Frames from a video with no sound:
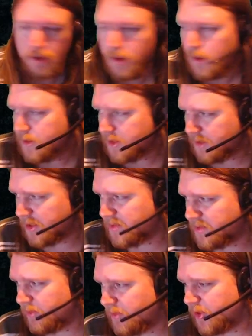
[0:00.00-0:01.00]
Something to
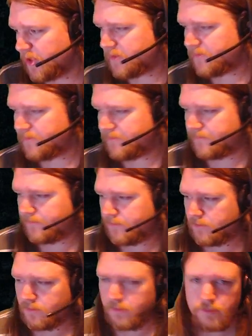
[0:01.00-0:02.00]
bear in mind.
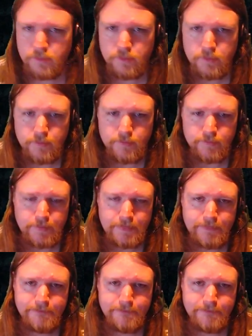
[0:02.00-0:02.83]
Hey.